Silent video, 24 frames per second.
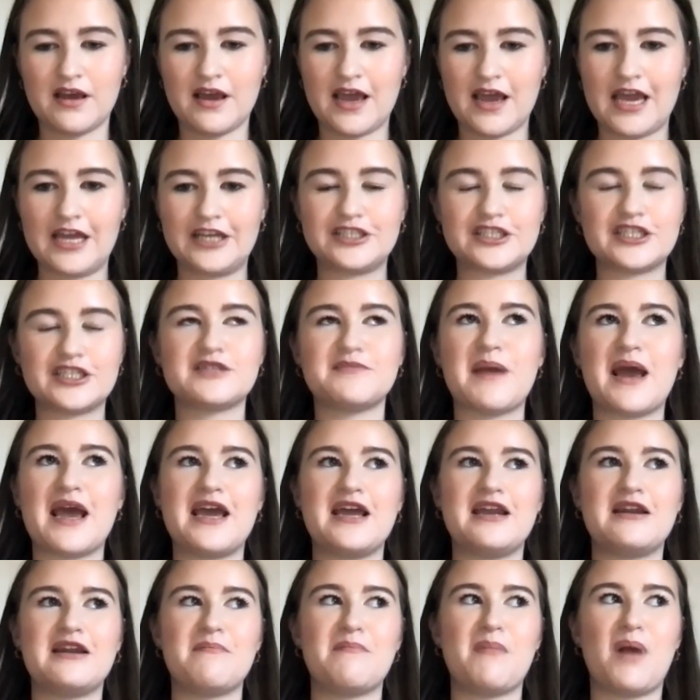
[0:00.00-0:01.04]
It just
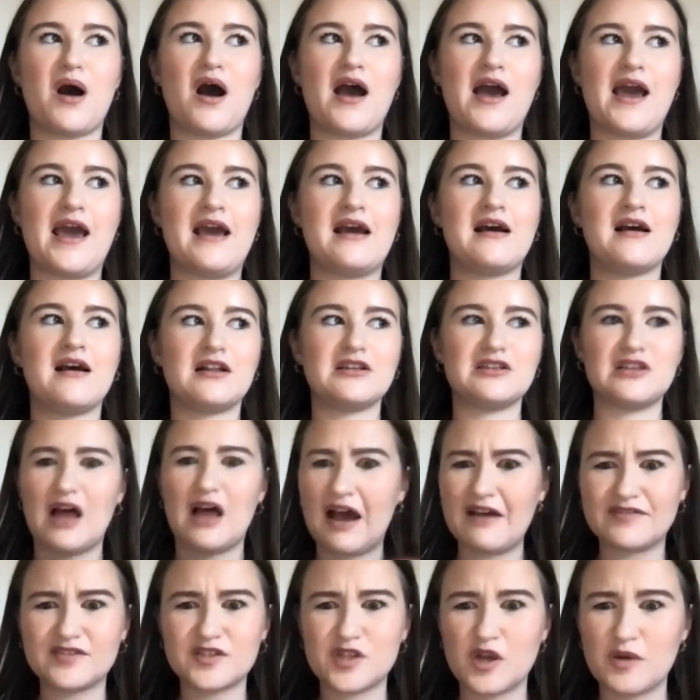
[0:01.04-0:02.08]
made my
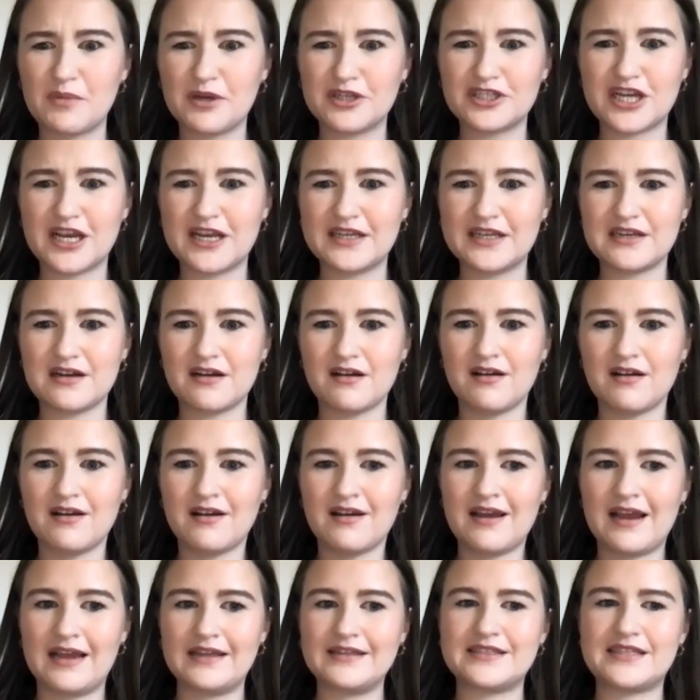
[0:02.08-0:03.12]
life so much easier.
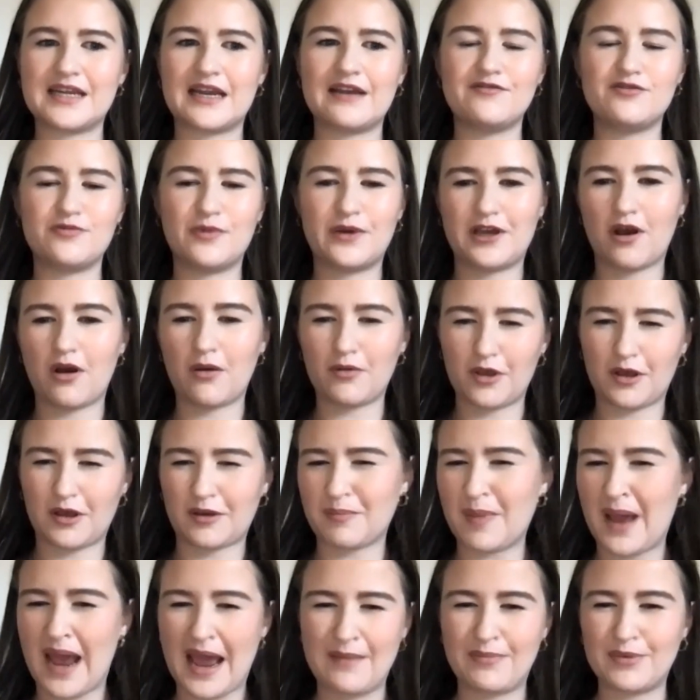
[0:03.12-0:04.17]
Instead of doing
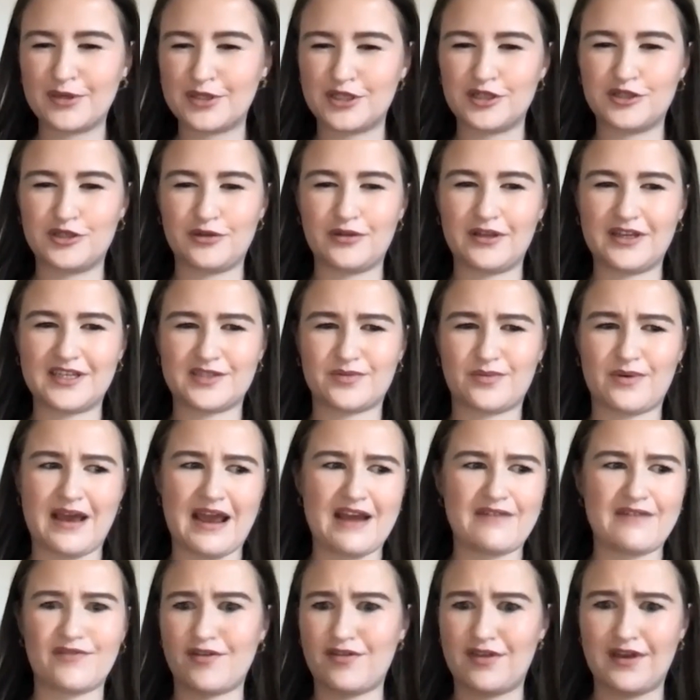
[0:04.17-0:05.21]
paper to-do lists where
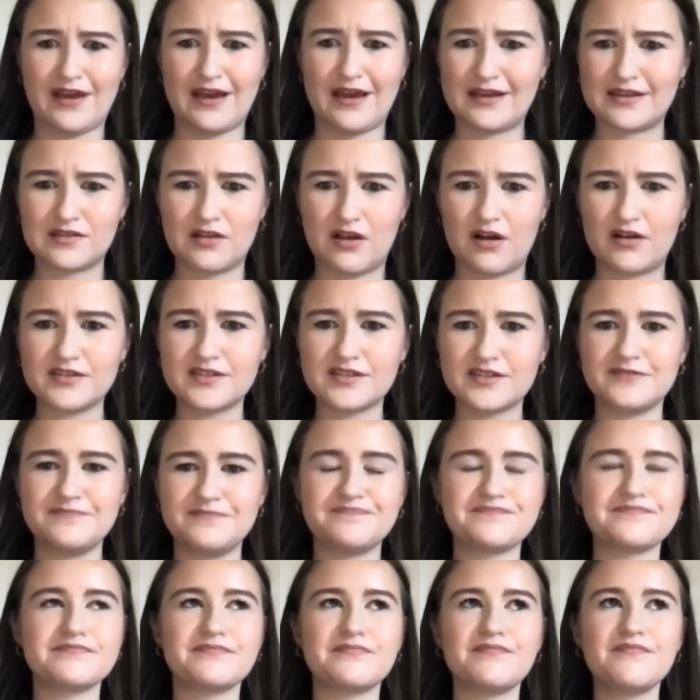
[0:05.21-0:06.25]
everything gets lost,
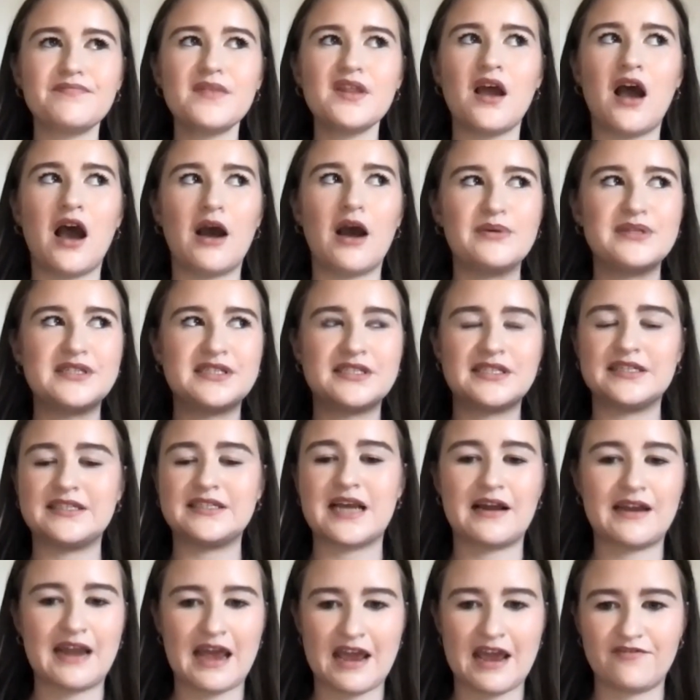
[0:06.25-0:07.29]
I would sit
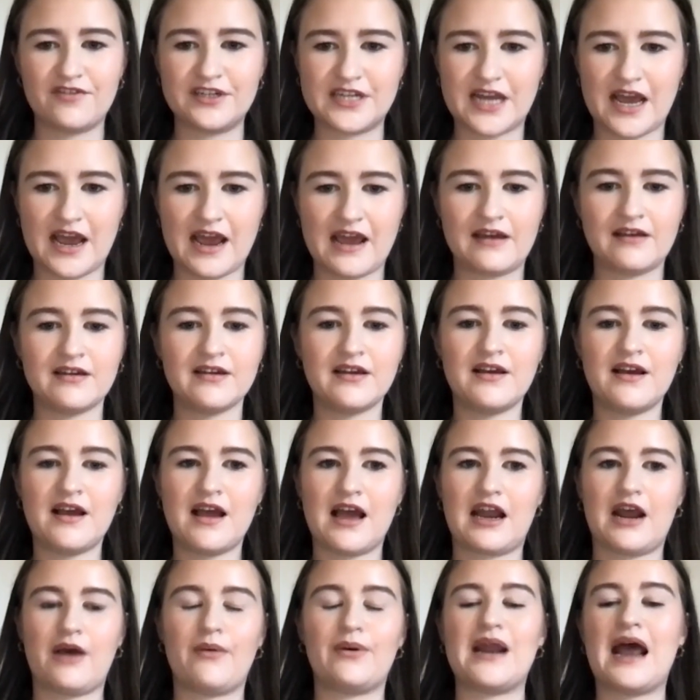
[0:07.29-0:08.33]
down every day
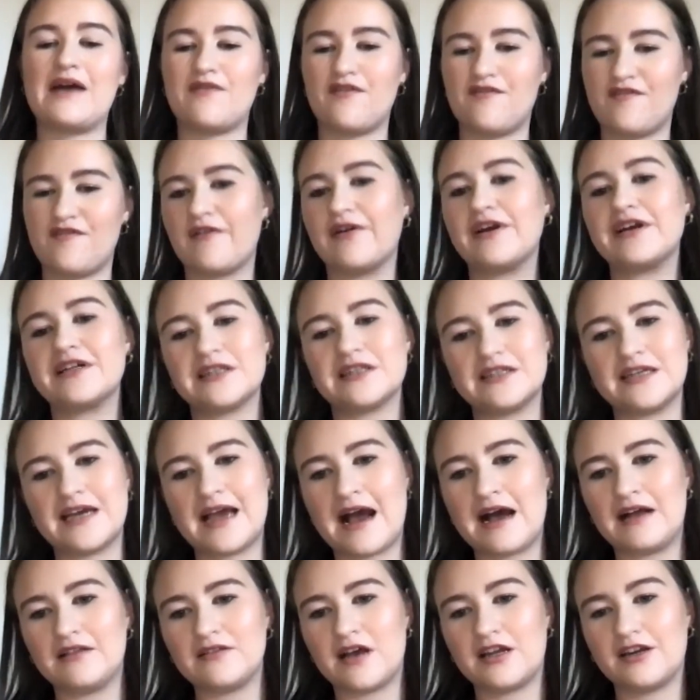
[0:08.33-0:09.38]
and I would have a very clear
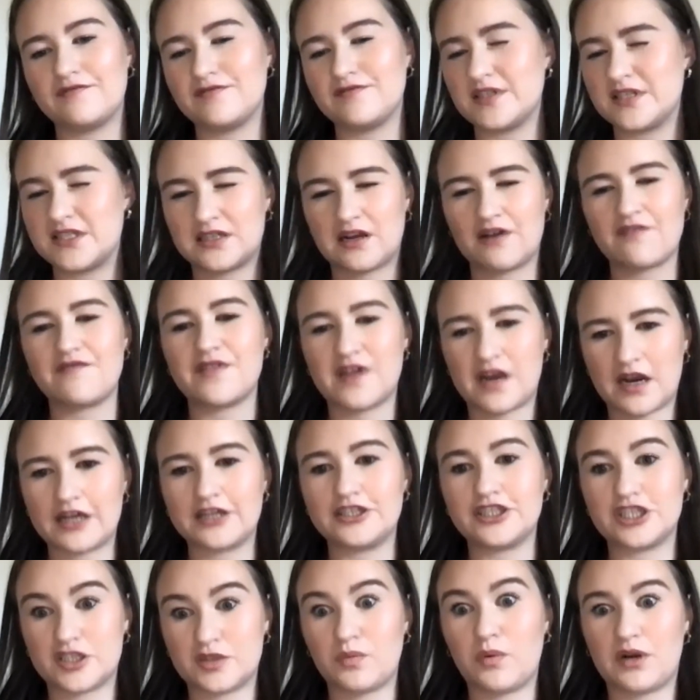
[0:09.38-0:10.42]
outline of the stuff that I
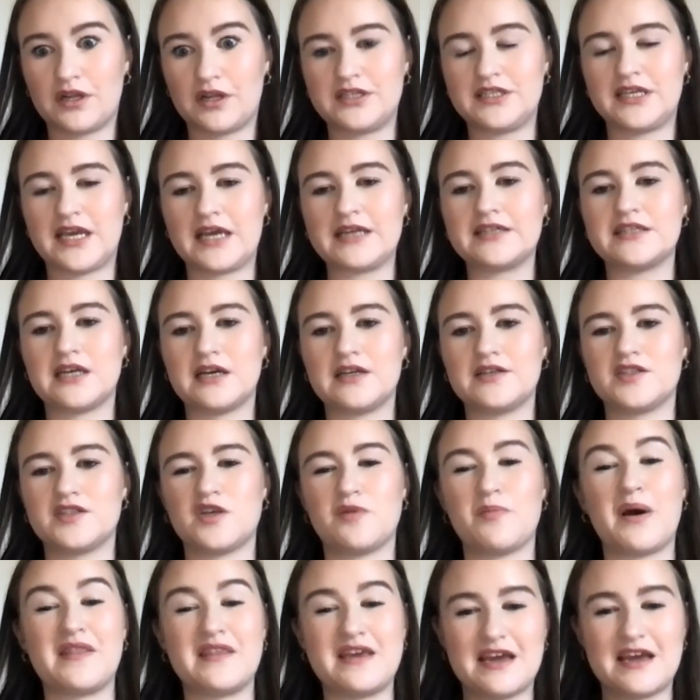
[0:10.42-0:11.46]
just wanted to get done. So
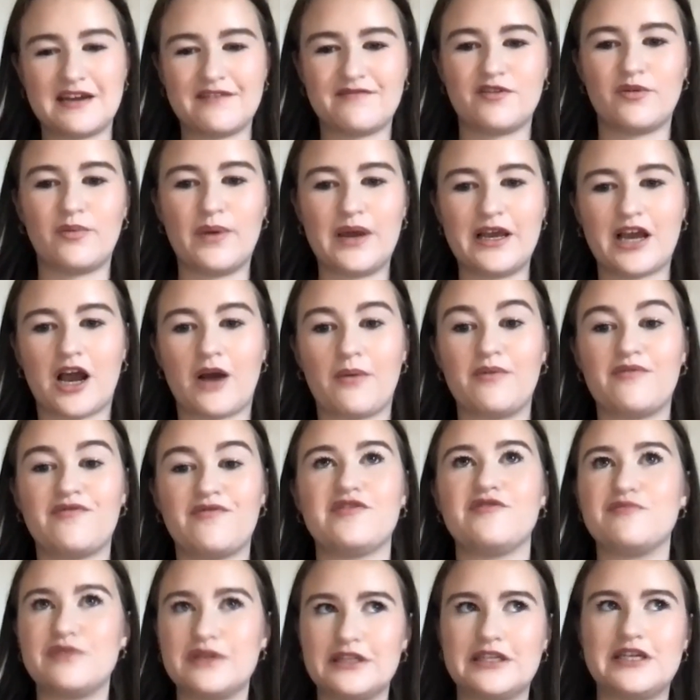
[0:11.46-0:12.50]
by the end of the week, I would
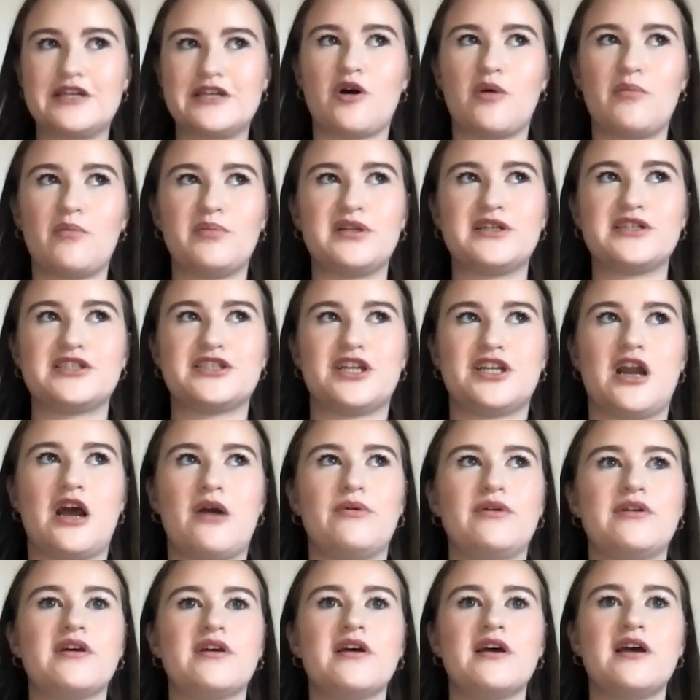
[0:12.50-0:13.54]
feel really accomplished and I
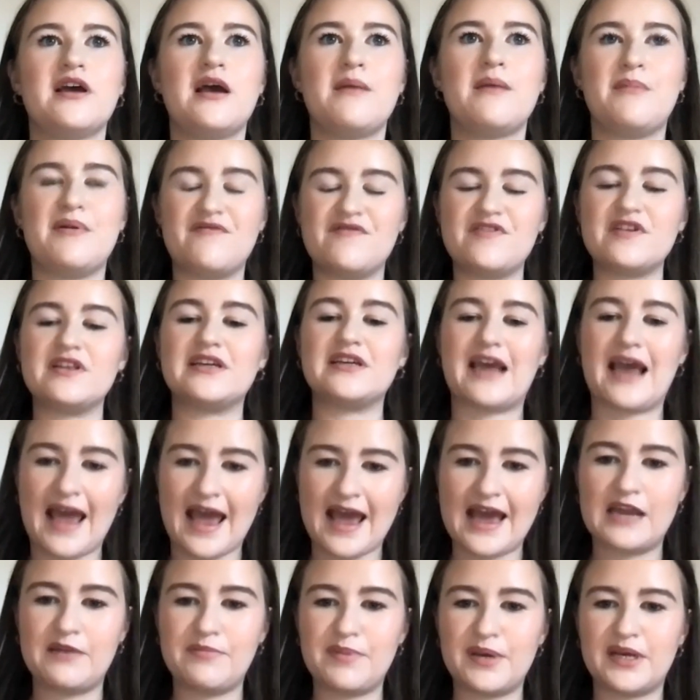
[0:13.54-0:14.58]
would be feeling
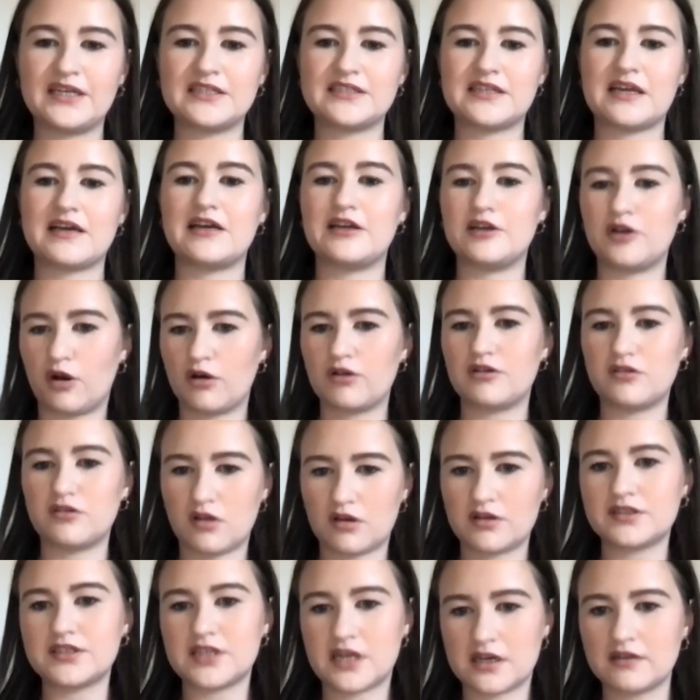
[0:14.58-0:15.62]
ahead because I had gotten a
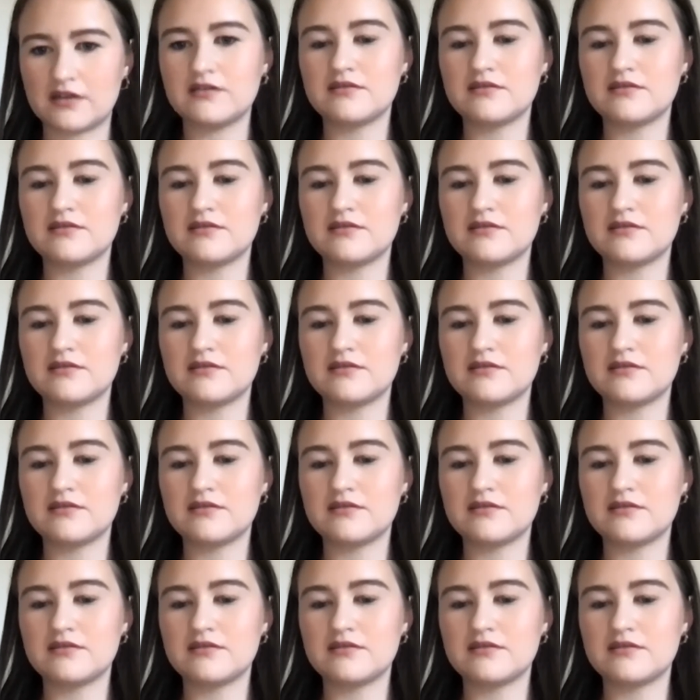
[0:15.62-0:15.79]
lot done.